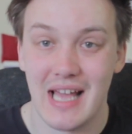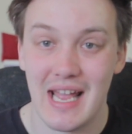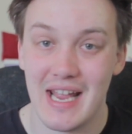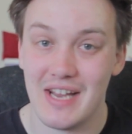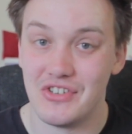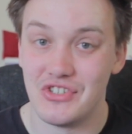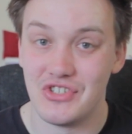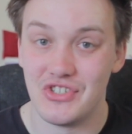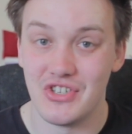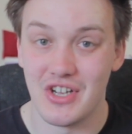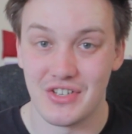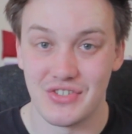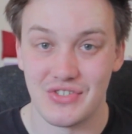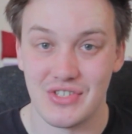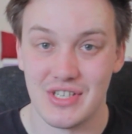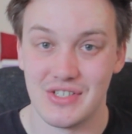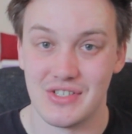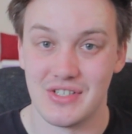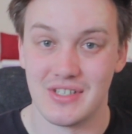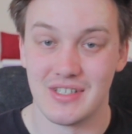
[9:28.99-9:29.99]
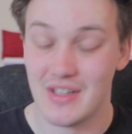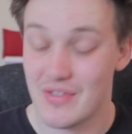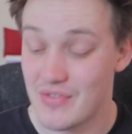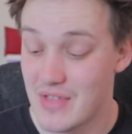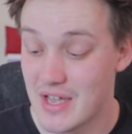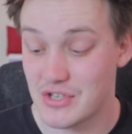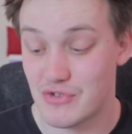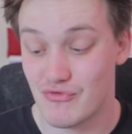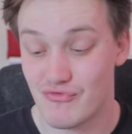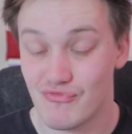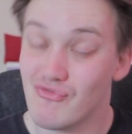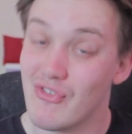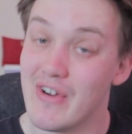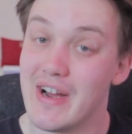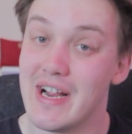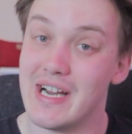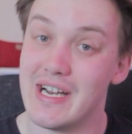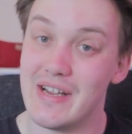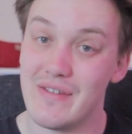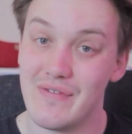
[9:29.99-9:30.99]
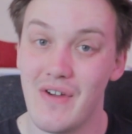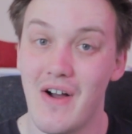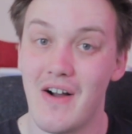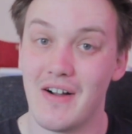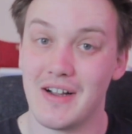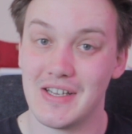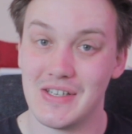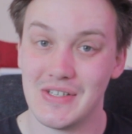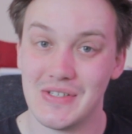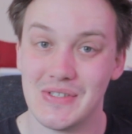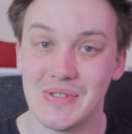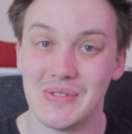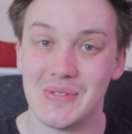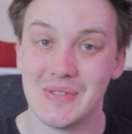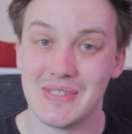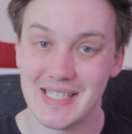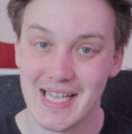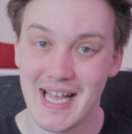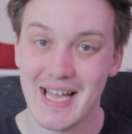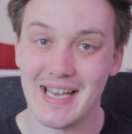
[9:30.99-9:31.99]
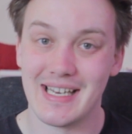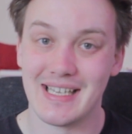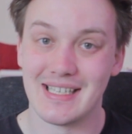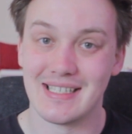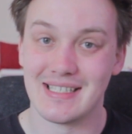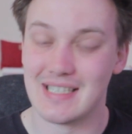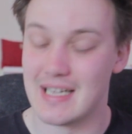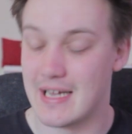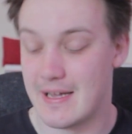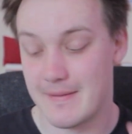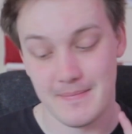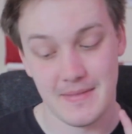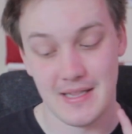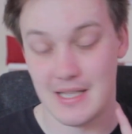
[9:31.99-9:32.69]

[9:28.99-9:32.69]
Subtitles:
It just isn't. That's a really fucking cool Technic set.